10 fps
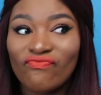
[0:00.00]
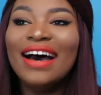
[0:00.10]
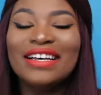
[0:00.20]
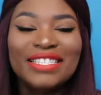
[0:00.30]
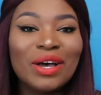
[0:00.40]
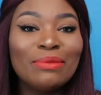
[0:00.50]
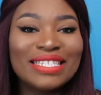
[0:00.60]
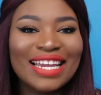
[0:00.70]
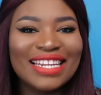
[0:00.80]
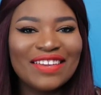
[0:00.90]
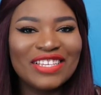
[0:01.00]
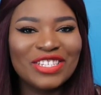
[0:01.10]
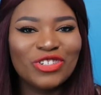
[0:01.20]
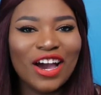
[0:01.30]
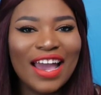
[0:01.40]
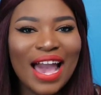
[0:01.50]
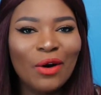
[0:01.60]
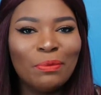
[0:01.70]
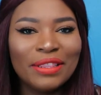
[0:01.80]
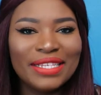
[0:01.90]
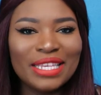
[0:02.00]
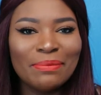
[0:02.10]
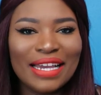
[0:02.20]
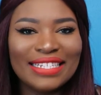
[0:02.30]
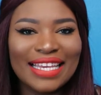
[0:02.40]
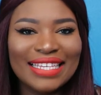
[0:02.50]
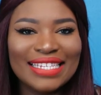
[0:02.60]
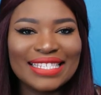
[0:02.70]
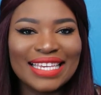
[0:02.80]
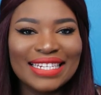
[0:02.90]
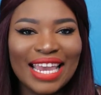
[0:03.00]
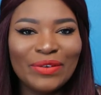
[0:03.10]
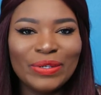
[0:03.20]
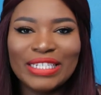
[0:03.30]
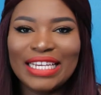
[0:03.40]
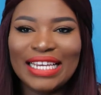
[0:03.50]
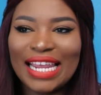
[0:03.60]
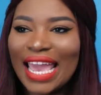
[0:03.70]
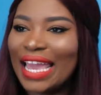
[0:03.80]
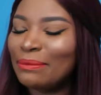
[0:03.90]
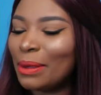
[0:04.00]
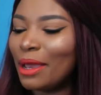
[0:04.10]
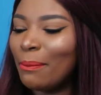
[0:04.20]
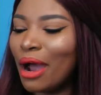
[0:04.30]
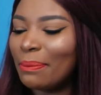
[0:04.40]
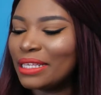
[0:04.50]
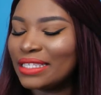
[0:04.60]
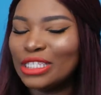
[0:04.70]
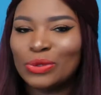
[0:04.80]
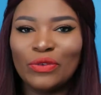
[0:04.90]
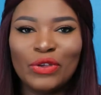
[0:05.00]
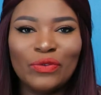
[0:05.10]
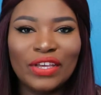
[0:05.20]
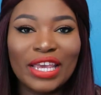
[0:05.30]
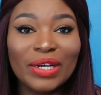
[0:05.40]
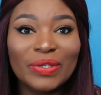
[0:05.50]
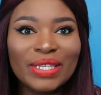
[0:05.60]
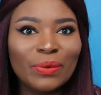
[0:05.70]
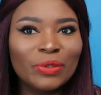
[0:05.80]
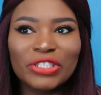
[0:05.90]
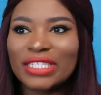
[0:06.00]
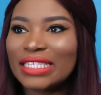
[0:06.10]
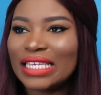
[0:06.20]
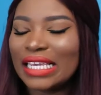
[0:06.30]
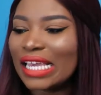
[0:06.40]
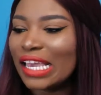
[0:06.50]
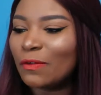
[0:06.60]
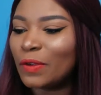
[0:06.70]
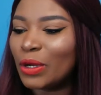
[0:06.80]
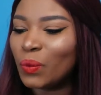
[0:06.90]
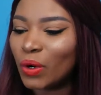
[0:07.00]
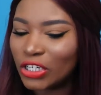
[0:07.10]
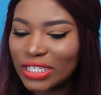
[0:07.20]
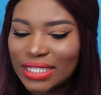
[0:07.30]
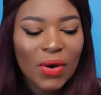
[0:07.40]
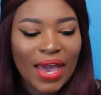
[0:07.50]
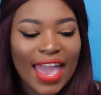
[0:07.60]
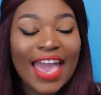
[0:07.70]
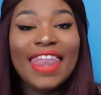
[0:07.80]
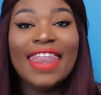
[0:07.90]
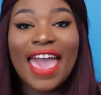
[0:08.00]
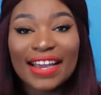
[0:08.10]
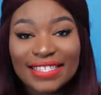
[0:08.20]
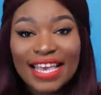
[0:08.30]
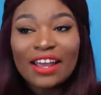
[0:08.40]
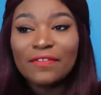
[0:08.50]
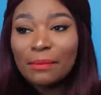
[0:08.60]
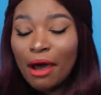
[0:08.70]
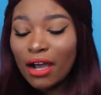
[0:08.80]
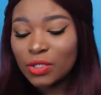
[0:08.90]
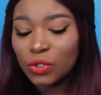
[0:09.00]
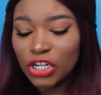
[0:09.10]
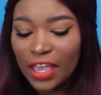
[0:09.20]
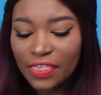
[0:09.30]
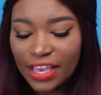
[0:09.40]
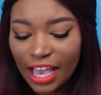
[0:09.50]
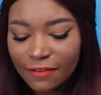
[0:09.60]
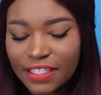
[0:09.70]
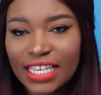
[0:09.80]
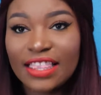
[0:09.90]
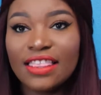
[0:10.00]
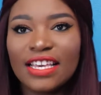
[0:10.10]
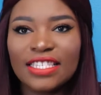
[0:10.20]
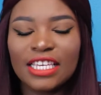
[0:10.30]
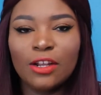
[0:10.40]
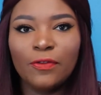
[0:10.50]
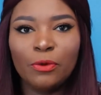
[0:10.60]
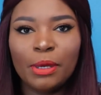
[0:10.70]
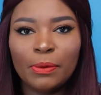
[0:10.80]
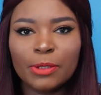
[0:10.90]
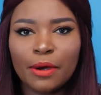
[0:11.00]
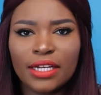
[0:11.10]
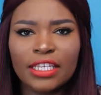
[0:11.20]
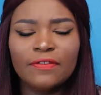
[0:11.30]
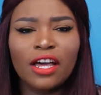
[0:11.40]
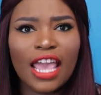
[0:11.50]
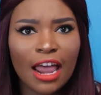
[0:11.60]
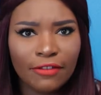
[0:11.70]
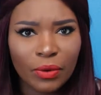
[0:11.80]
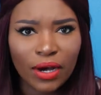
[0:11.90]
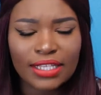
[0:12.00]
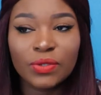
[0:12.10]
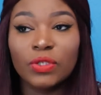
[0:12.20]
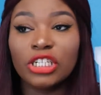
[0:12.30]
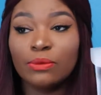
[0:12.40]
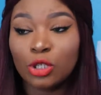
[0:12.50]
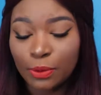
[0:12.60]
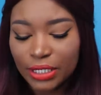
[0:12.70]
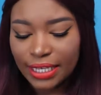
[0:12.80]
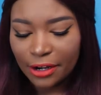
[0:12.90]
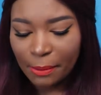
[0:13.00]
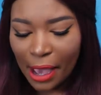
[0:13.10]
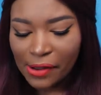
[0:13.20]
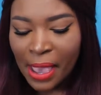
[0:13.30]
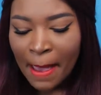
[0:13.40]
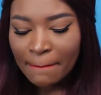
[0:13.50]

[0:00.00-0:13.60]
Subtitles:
So I'm excited to give this a try. I will put this in my daily skincare routine, and maybe I'll pop this into a few videos and we'll just see if it works. Okay, and next out of the box, which I think I've seen this in a few people's box, if not everyone's, which I'm super excited about,